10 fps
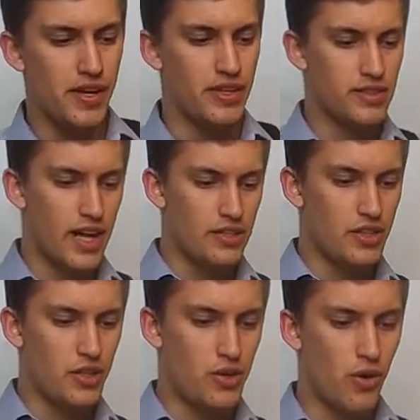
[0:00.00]
is that
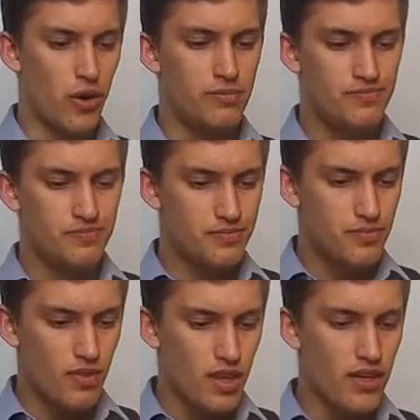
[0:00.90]

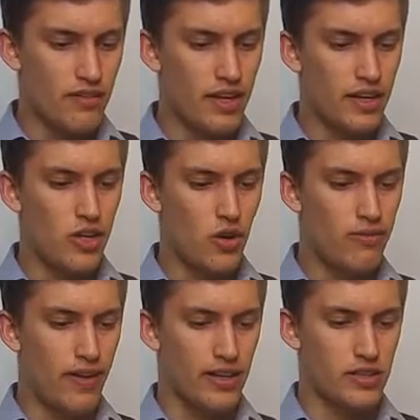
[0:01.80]
in your
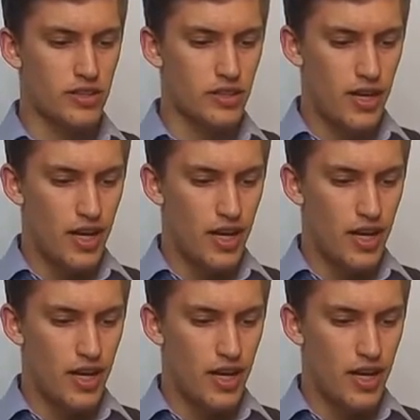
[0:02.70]
vendor,